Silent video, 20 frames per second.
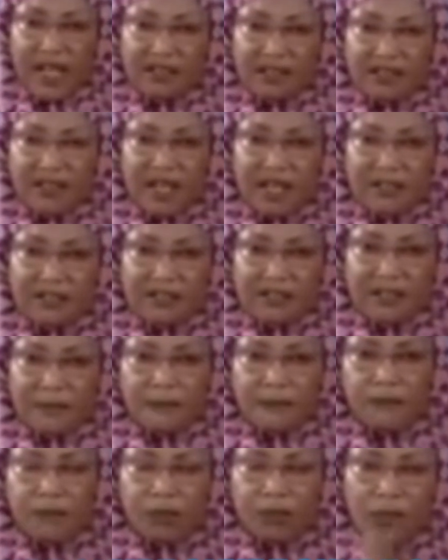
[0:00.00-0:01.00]
is this.
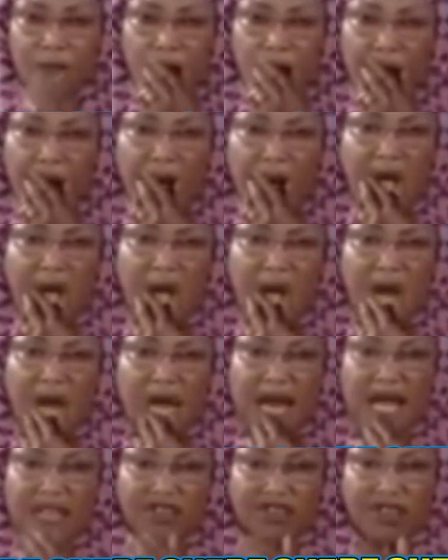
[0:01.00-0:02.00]

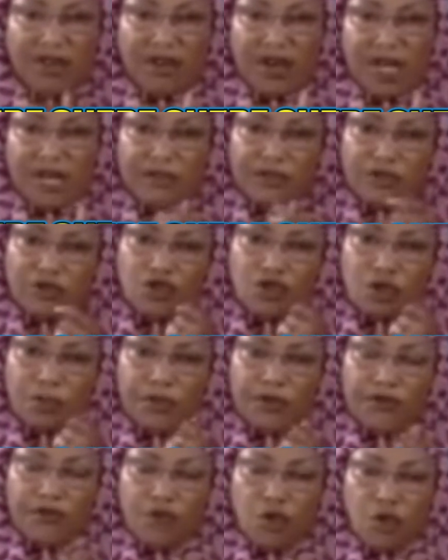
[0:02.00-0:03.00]
Nigerians should
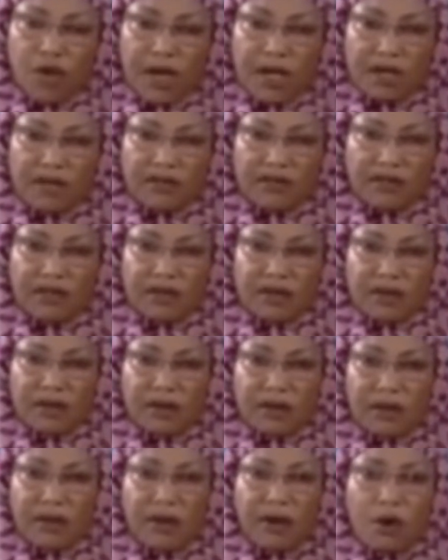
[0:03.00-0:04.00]
be focused.
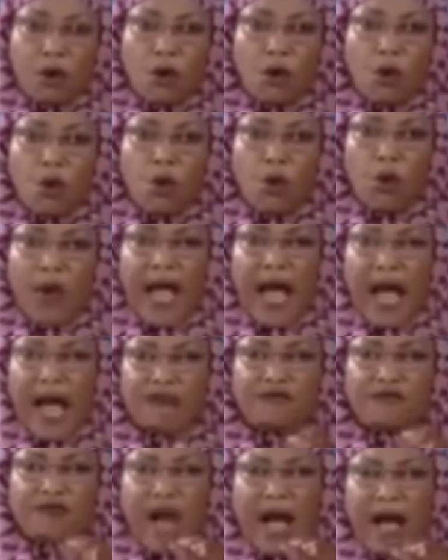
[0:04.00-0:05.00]
We
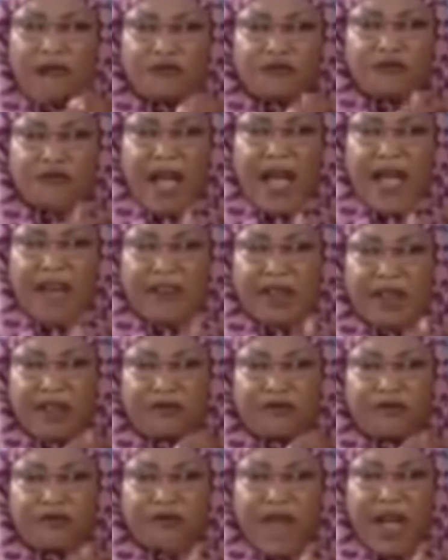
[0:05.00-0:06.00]
have a very,
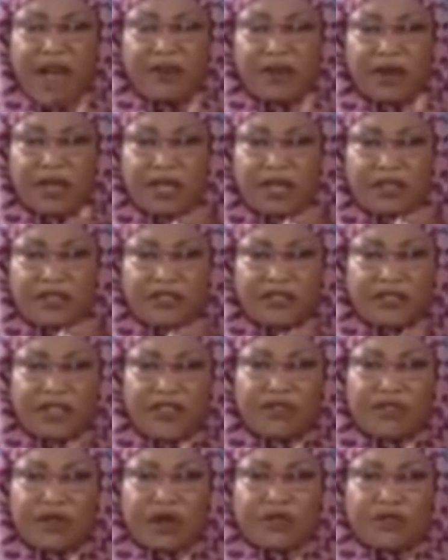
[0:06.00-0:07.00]
very
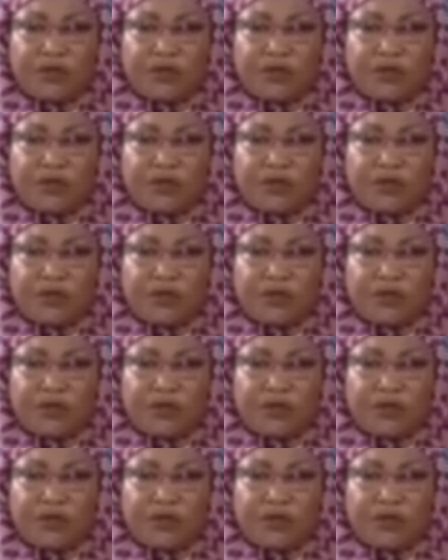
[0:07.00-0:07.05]
serious